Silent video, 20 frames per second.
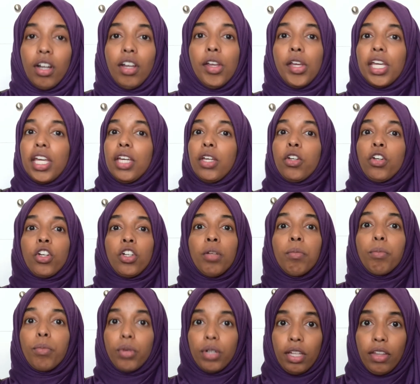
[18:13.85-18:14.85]
he couldn't
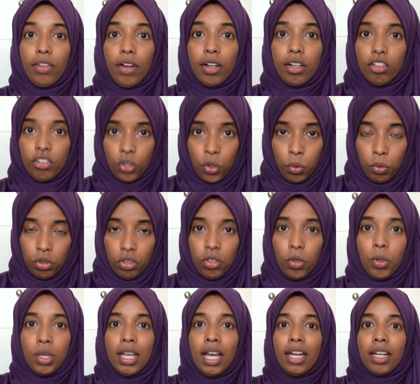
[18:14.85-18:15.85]
breathe on his own. So
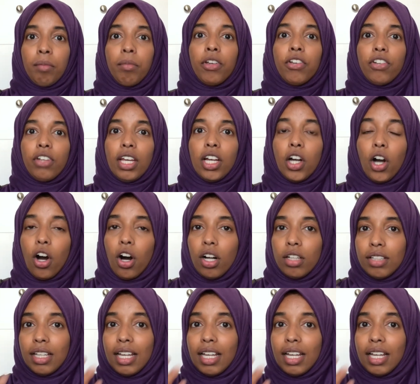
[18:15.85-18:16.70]
he had a machine called